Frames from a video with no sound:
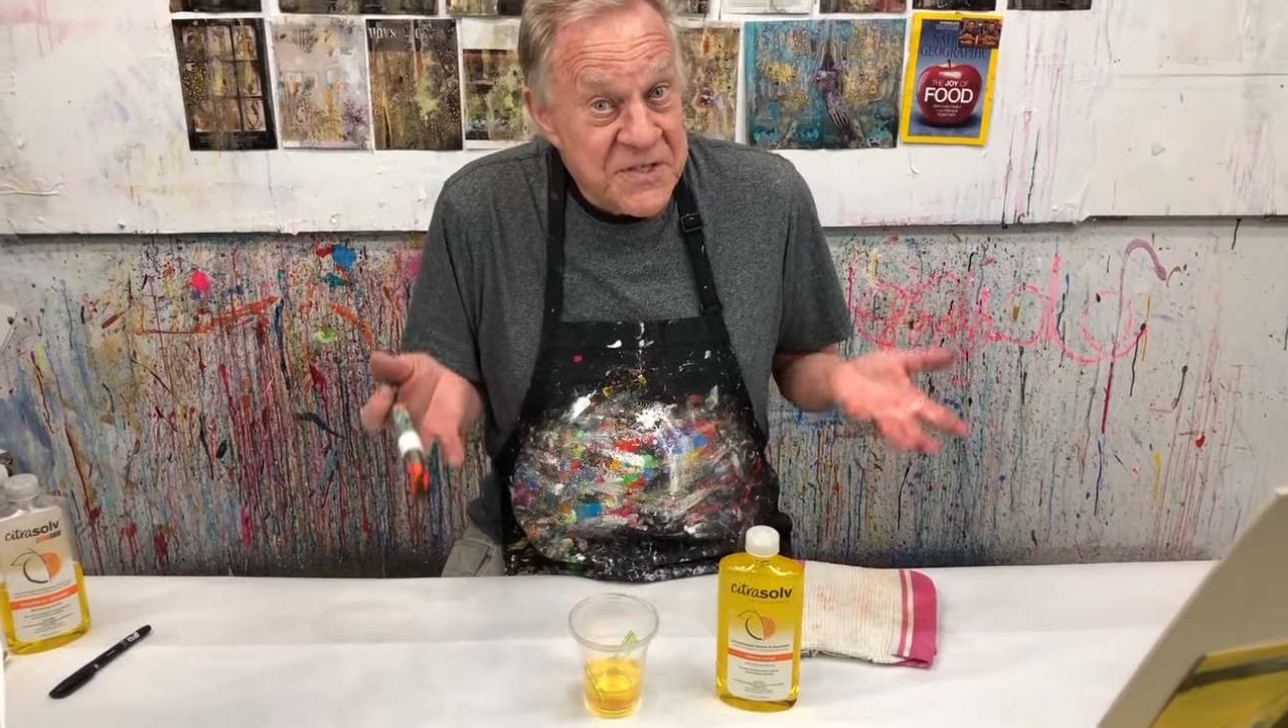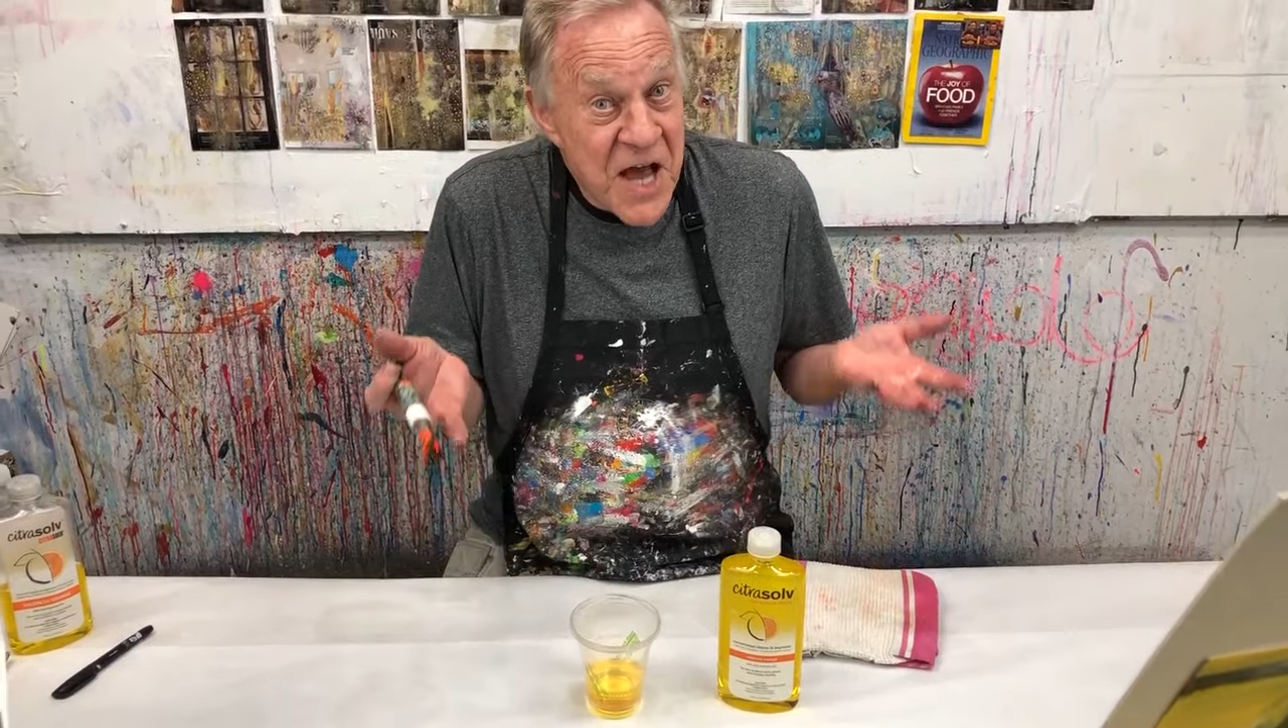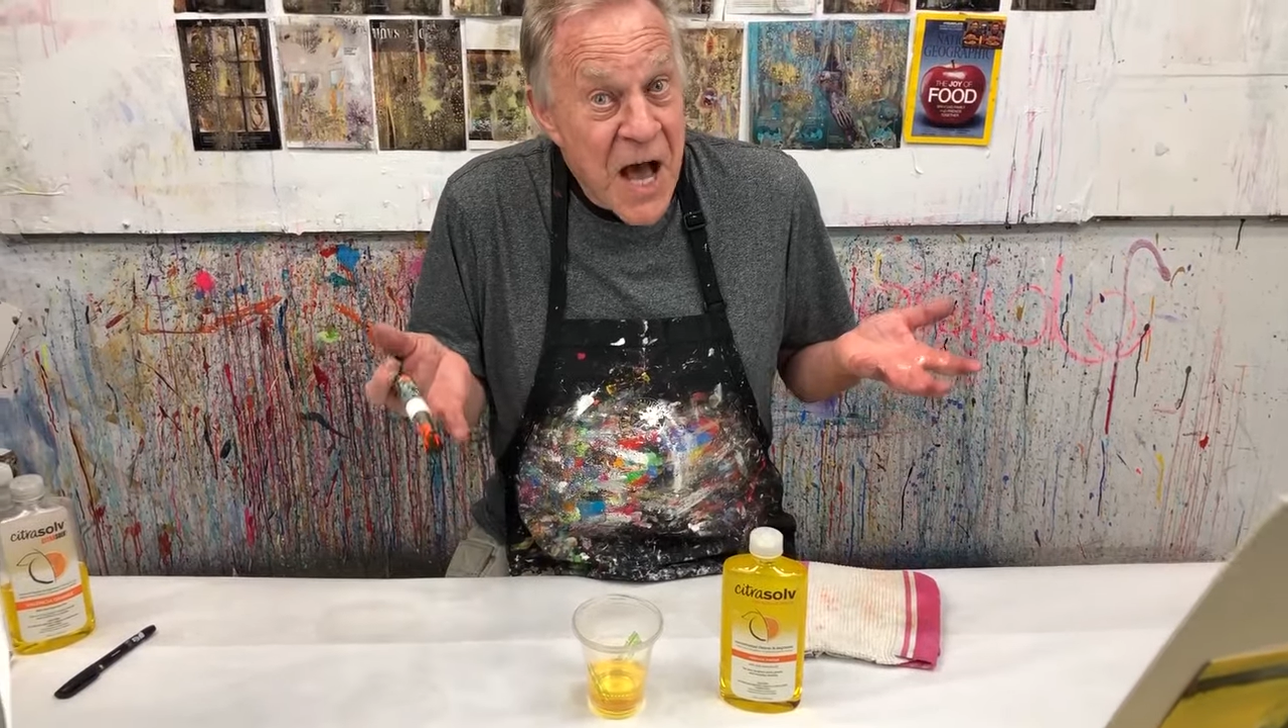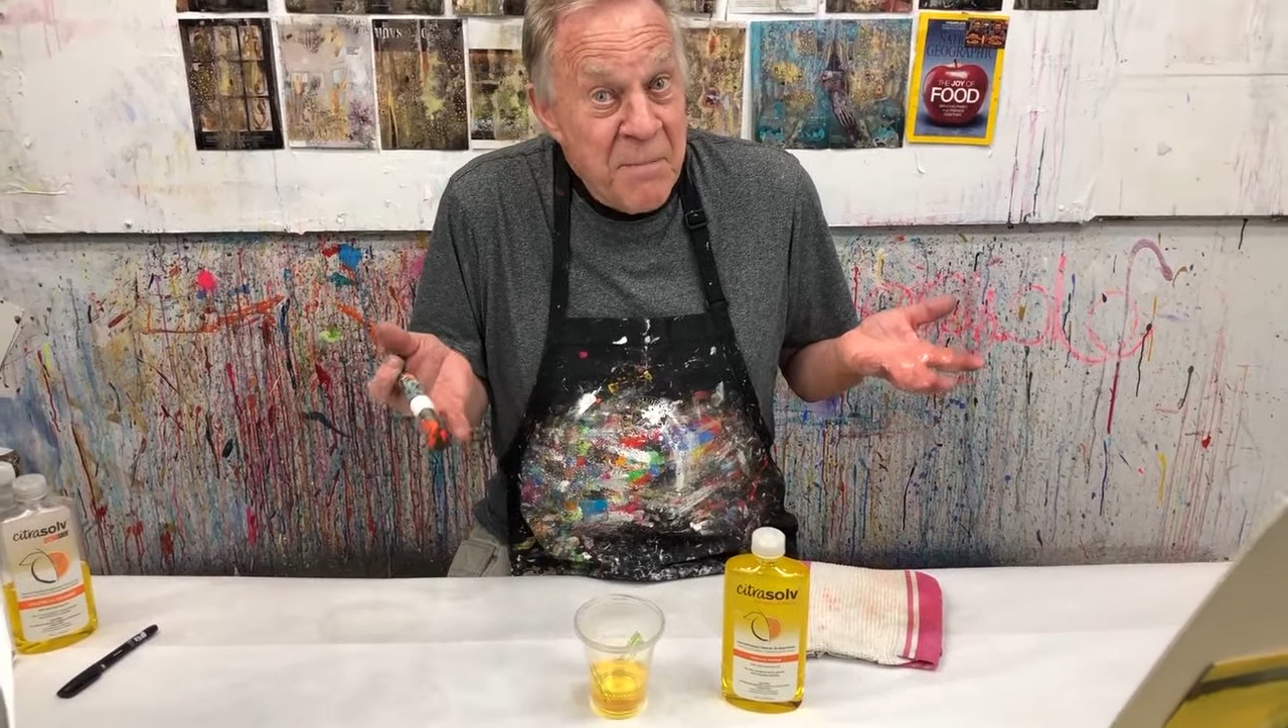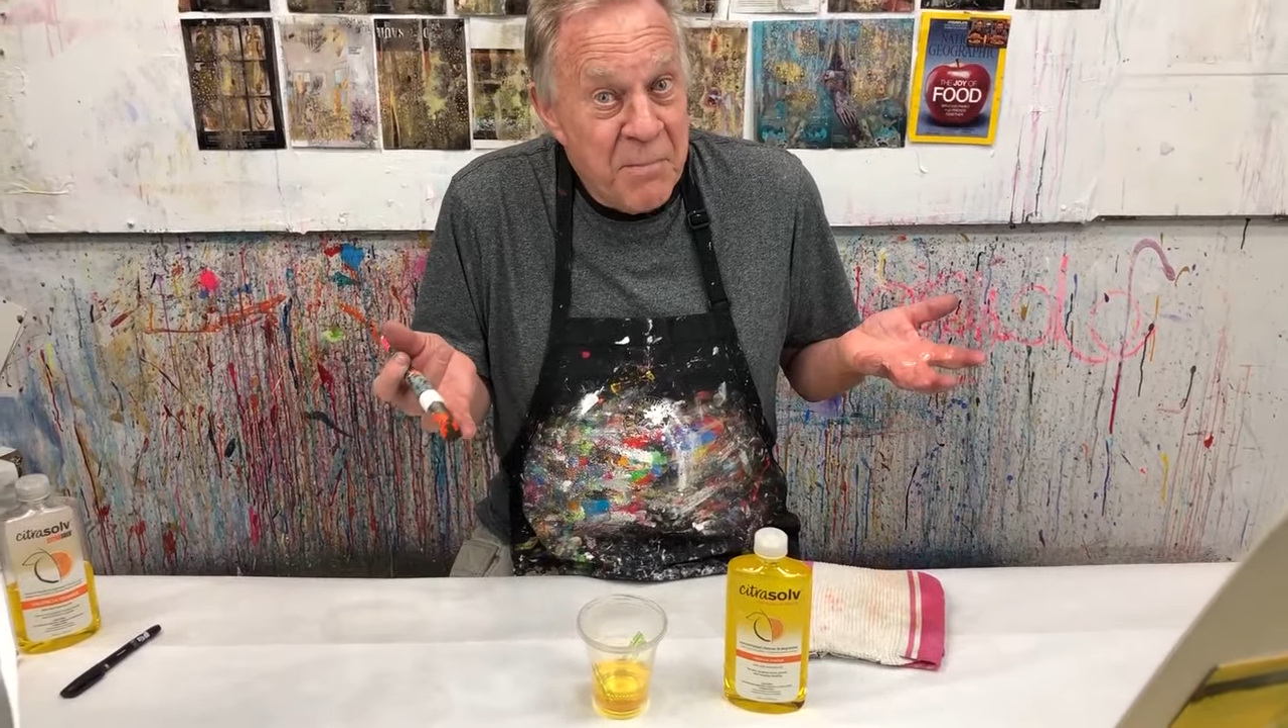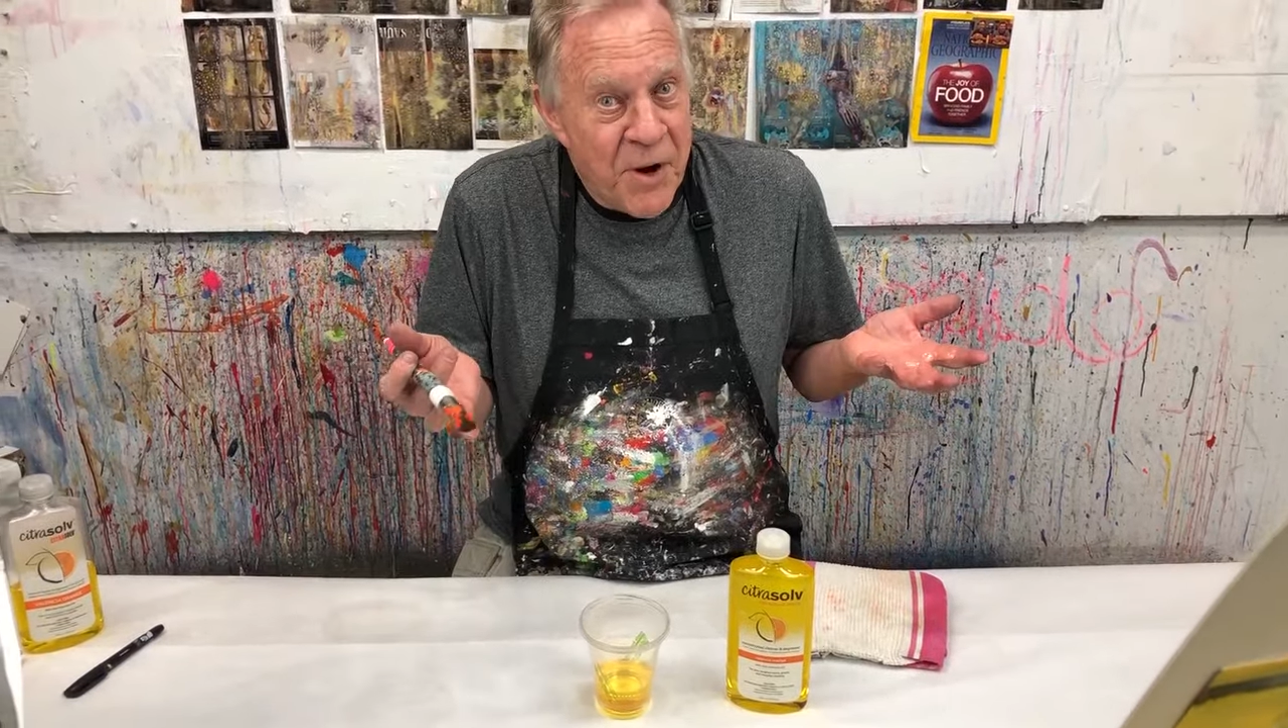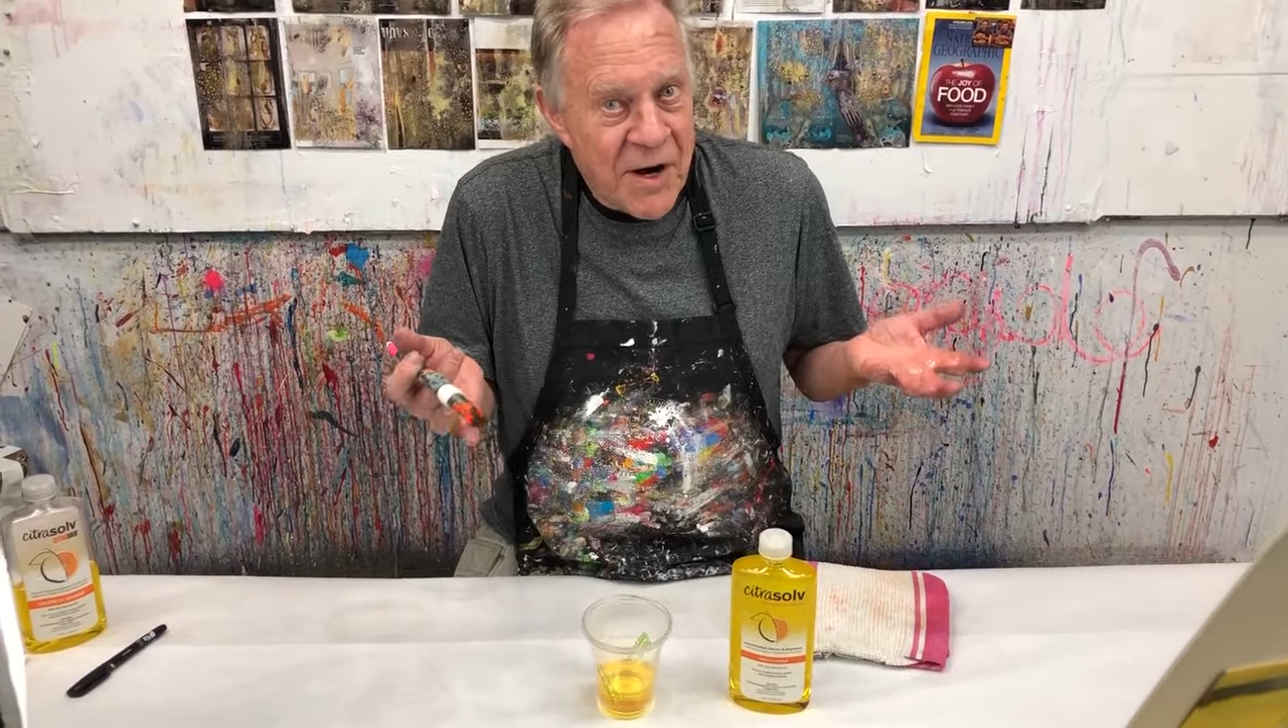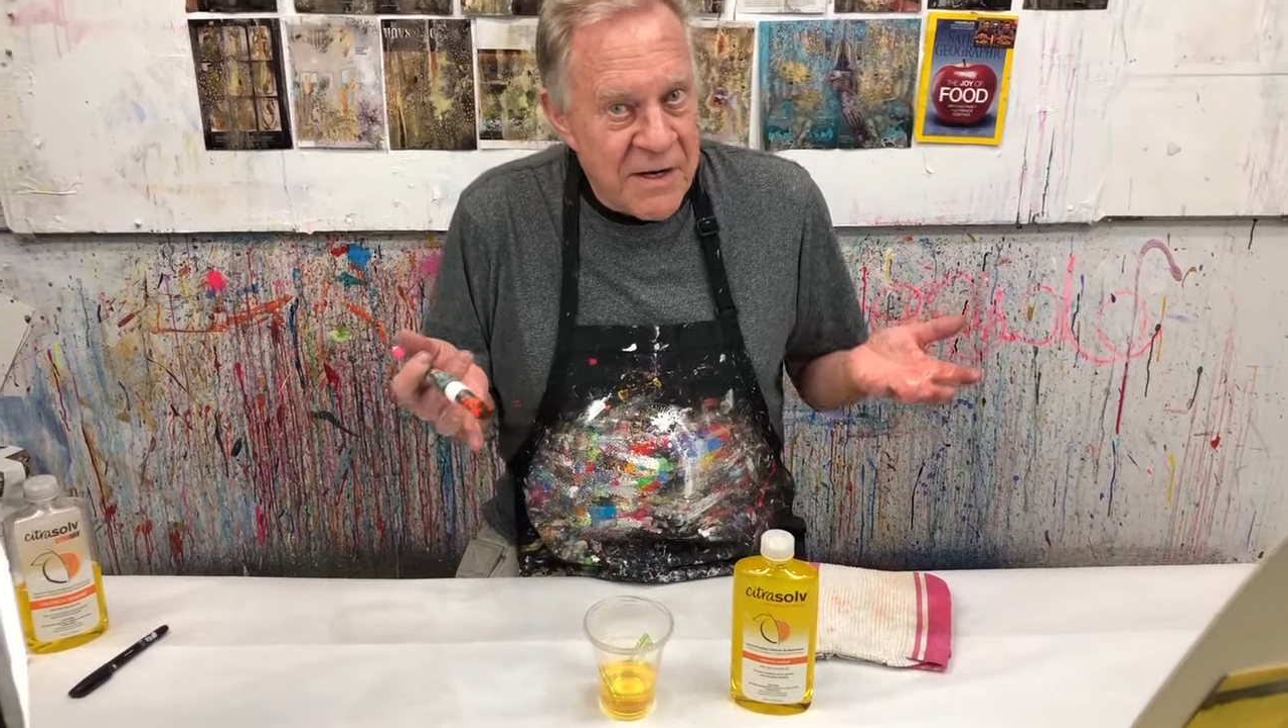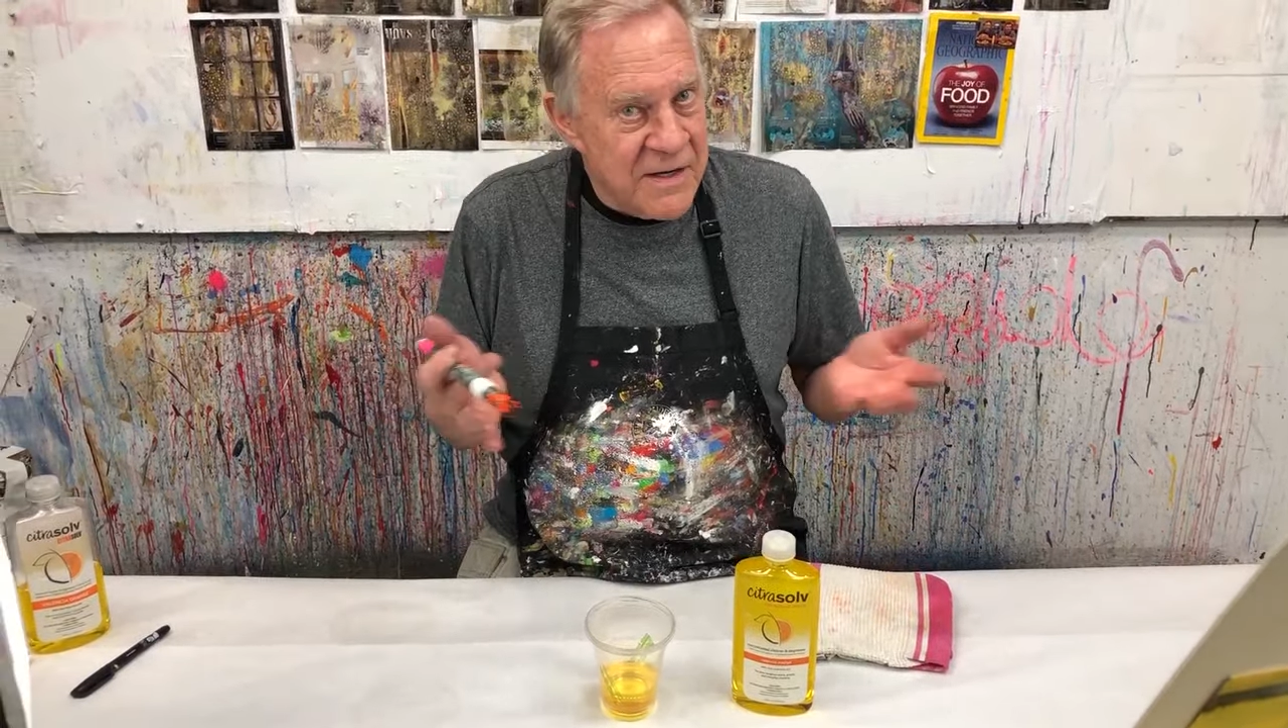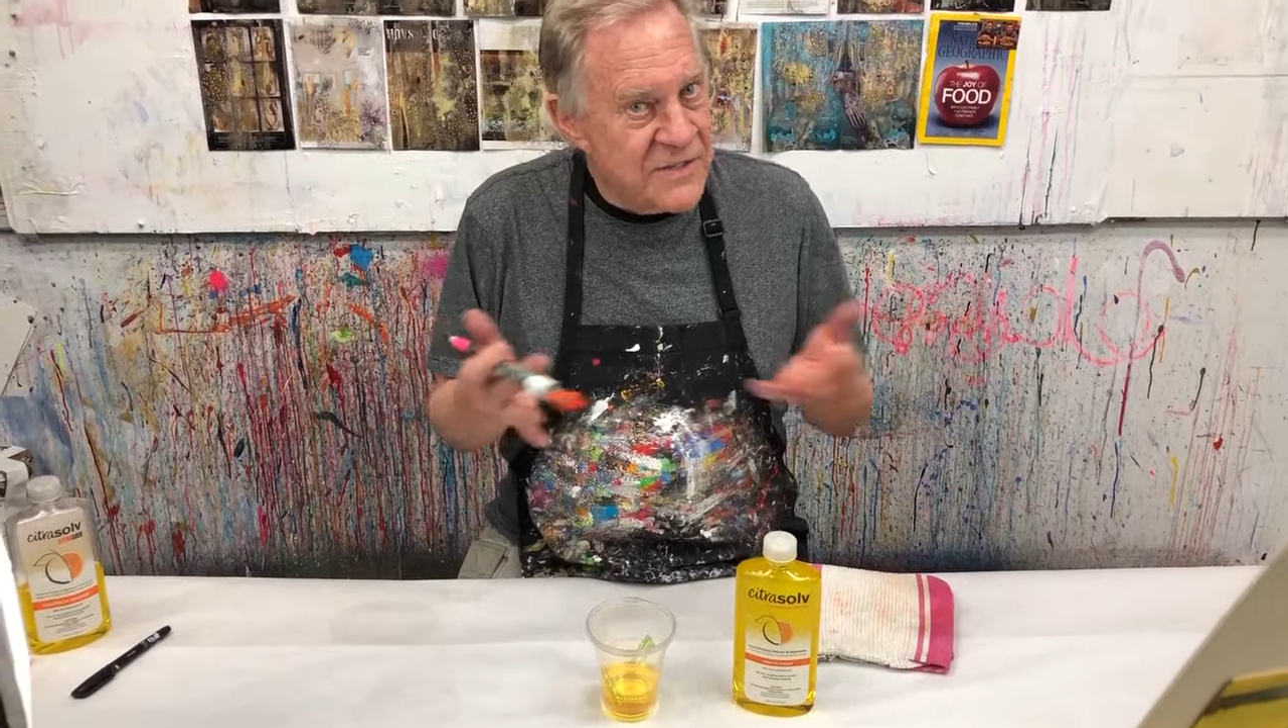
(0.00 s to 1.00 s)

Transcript: top part.